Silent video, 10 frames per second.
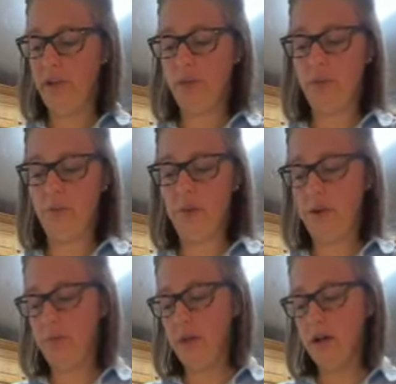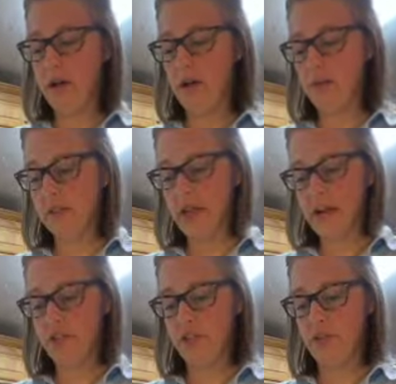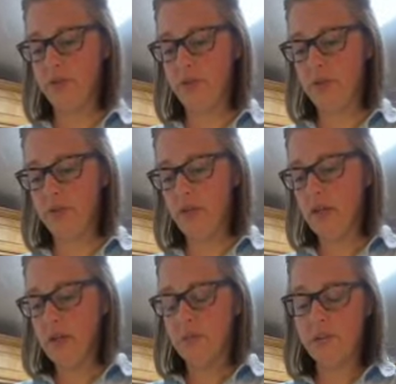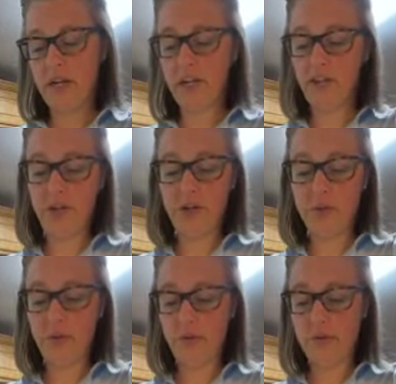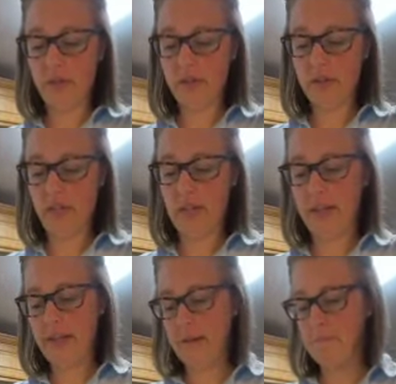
You know, you can put in pecans, cashews, pistachios, anything.